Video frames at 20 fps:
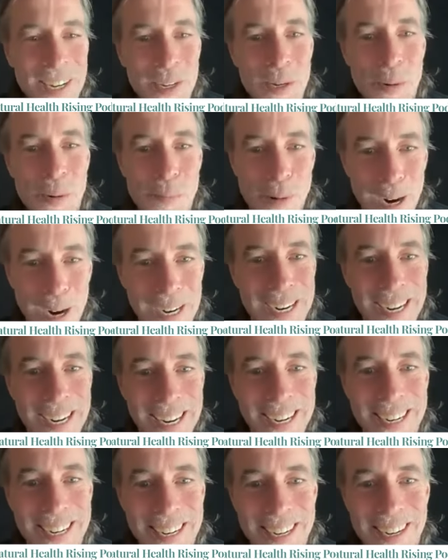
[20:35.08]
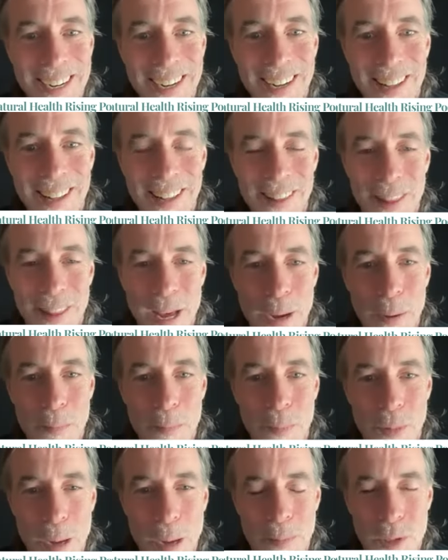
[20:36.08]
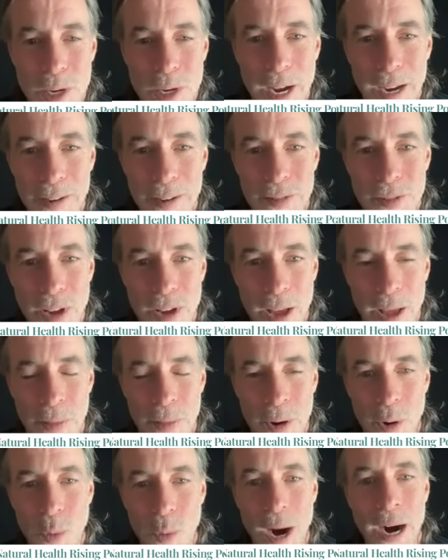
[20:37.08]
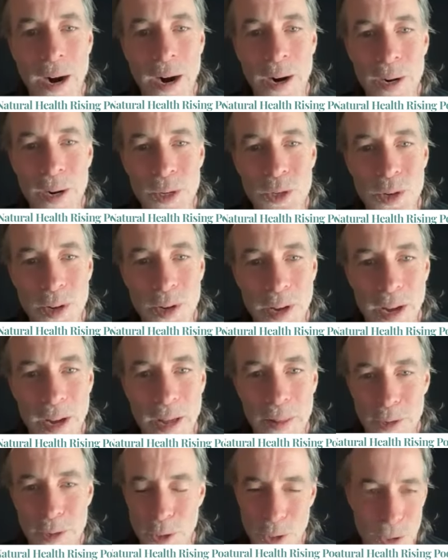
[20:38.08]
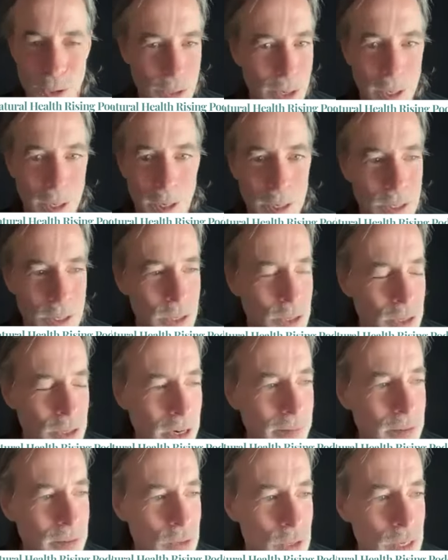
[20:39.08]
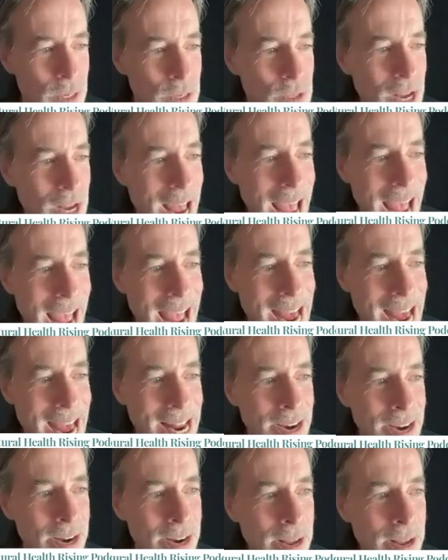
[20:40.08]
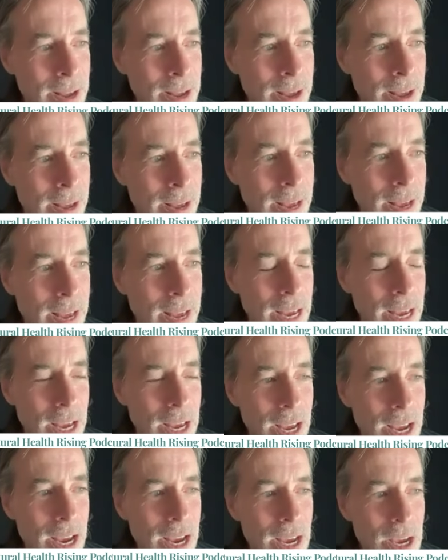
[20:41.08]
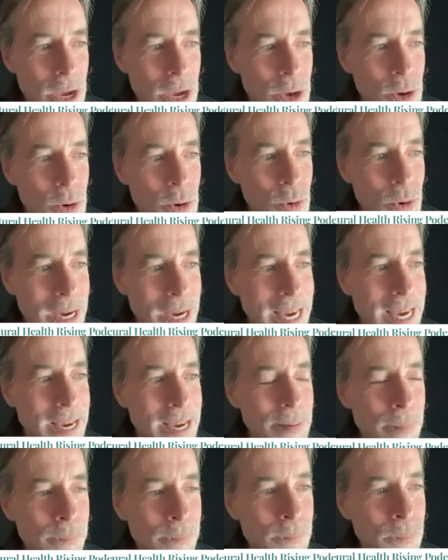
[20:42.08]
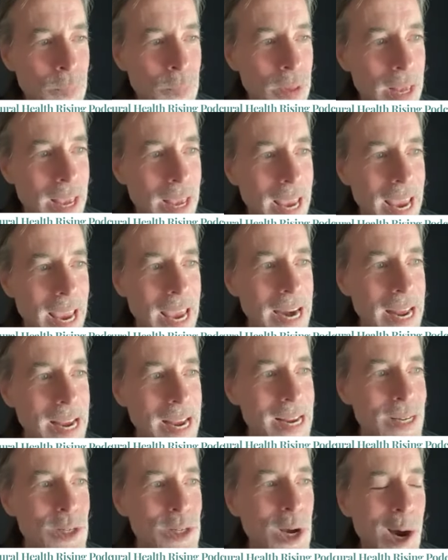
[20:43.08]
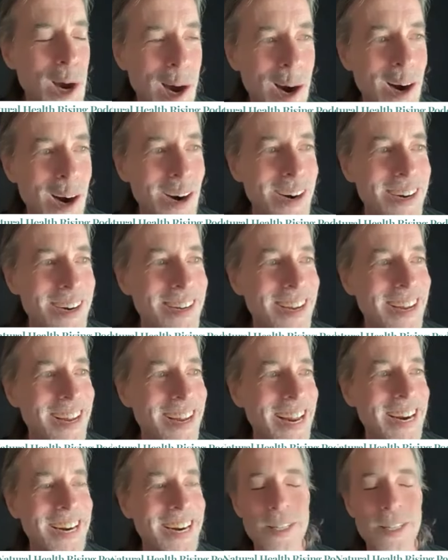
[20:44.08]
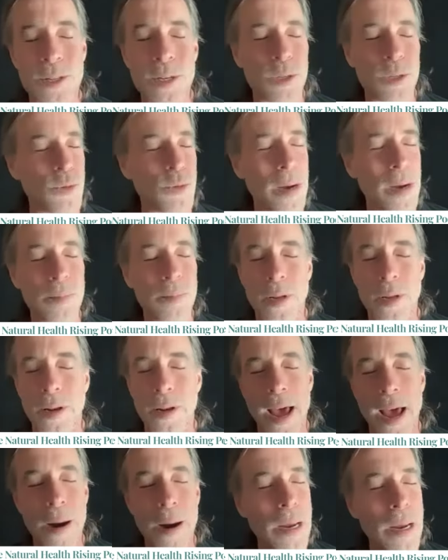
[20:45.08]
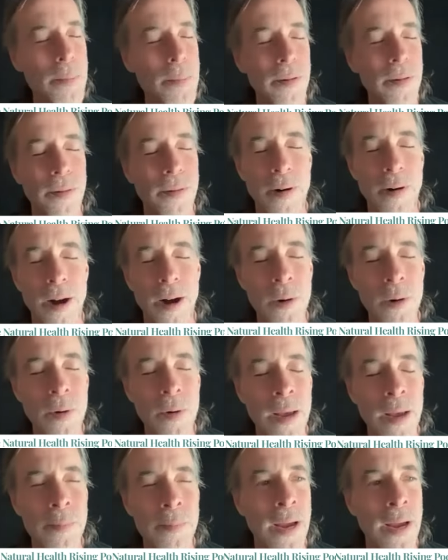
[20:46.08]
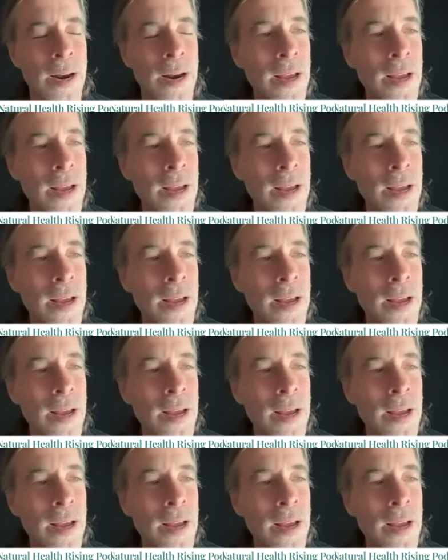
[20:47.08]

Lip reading: market themselves and their wares, their goods and services. And it is hard, and this rubs a lot of people the wrong way, but